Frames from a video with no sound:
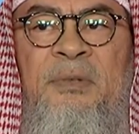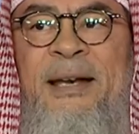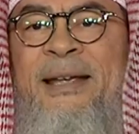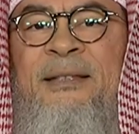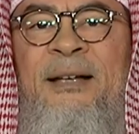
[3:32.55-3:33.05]

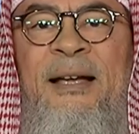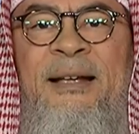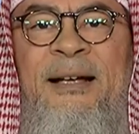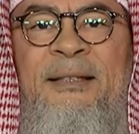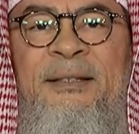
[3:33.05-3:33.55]

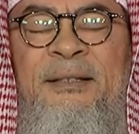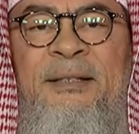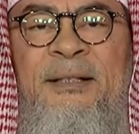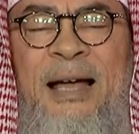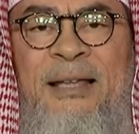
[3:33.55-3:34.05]
redirected
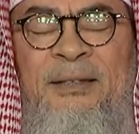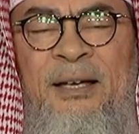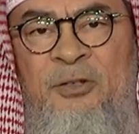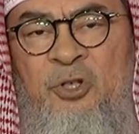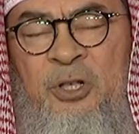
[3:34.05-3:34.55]
their
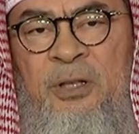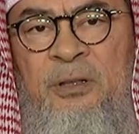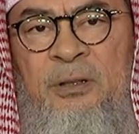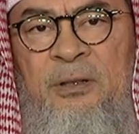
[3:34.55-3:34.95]
attention,